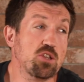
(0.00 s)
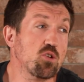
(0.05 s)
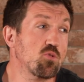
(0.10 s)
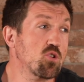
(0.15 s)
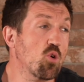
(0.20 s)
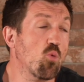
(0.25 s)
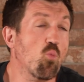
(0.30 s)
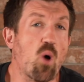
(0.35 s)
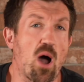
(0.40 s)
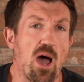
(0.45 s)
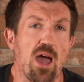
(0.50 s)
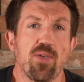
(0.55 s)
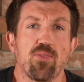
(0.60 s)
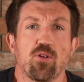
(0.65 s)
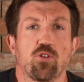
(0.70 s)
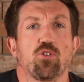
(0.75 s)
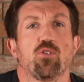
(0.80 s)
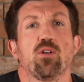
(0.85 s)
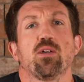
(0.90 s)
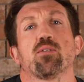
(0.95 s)
They don't know
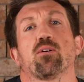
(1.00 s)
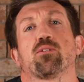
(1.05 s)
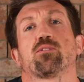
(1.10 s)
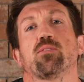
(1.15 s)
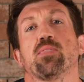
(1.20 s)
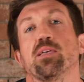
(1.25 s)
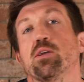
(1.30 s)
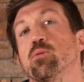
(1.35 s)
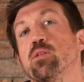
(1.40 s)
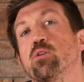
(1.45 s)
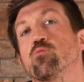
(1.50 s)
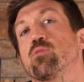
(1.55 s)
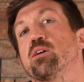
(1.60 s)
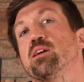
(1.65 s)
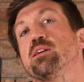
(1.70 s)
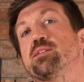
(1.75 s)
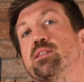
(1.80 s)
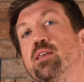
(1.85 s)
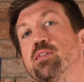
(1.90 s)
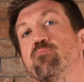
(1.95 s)
why they're doing this, and the only
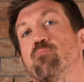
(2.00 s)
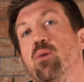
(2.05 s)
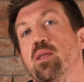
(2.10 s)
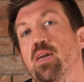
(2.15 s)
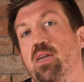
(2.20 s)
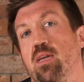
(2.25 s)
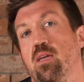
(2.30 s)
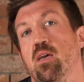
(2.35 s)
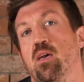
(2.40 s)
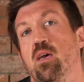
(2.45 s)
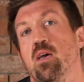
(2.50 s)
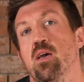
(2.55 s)
reason is money.